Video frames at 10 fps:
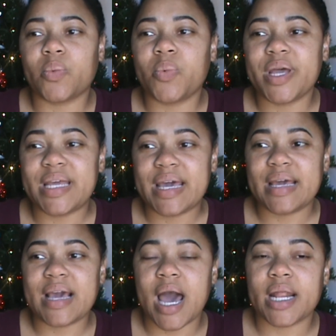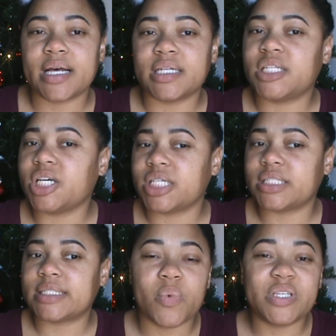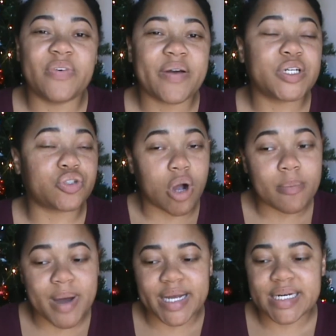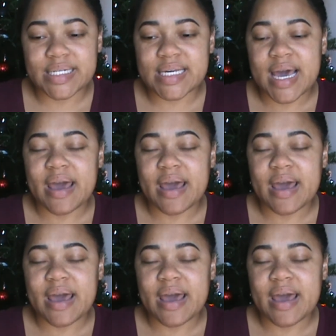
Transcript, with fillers: Whitney kind of just was very strong-minded,